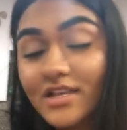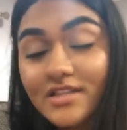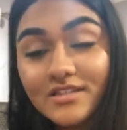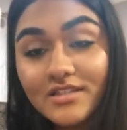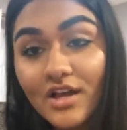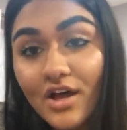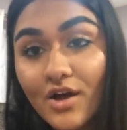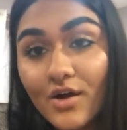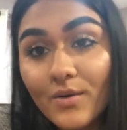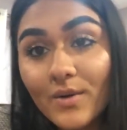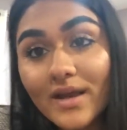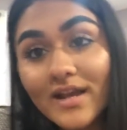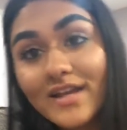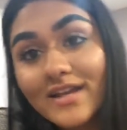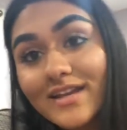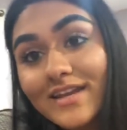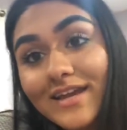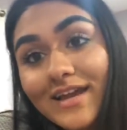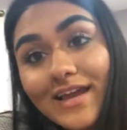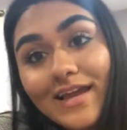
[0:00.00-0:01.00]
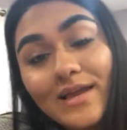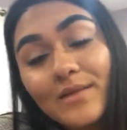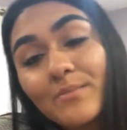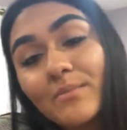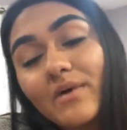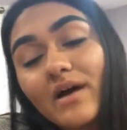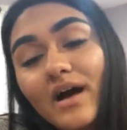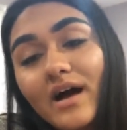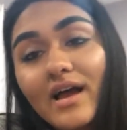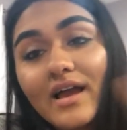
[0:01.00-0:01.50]
So good night
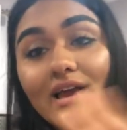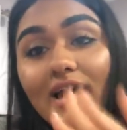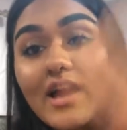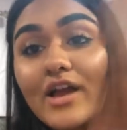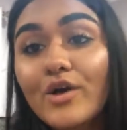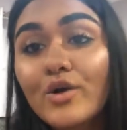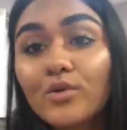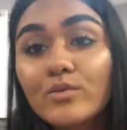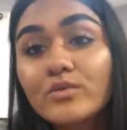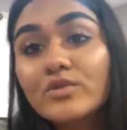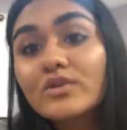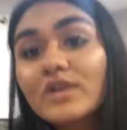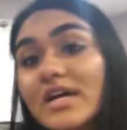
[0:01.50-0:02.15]
and bye. I hope you